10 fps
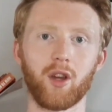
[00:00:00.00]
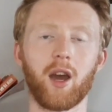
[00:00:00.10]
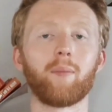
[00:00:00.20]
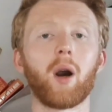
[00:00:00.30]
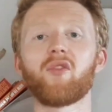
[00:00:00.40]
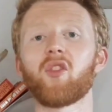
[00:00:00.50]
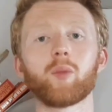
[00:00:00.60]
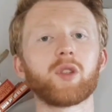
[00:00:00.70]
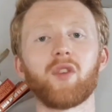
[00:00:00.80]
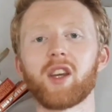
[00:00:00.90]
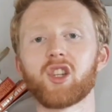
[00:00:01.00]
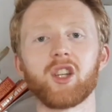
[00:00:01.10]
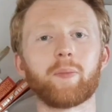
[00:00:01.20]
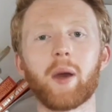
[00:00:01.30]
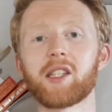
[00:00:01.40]
And mindful observation
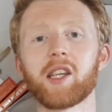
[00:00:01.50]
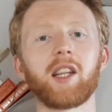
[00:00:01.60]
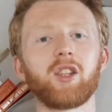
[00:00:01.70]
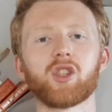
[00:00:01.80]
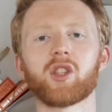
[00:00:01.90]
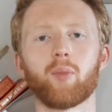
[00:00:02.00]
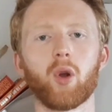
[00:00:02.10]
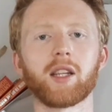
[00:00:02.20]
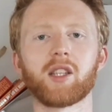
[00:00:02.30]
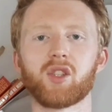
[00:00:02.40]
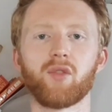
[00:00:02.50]
is basically just the practice